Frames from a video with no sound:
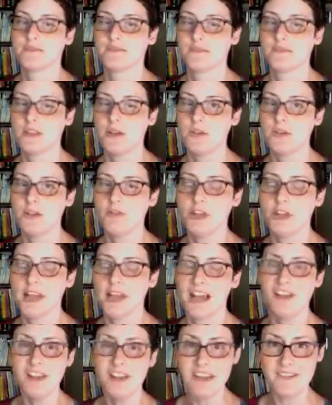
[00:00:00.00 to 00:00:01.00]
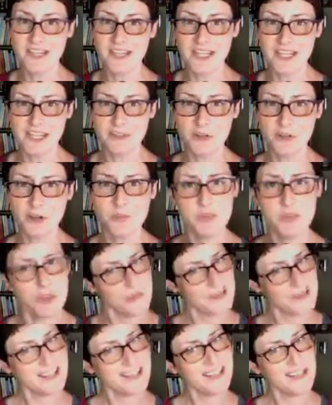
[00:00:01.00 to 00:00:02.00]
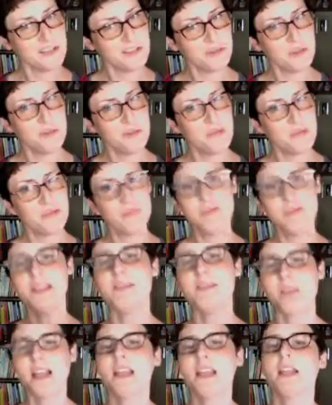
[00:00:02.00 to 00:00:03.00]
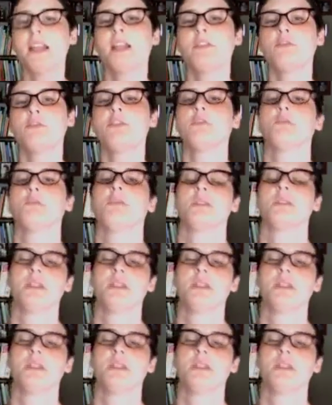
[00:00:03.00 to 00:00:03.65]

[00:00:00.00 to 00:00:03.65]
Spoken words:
That would be great. I don't have a knitting group. You're my knitting group. Be my knitting group.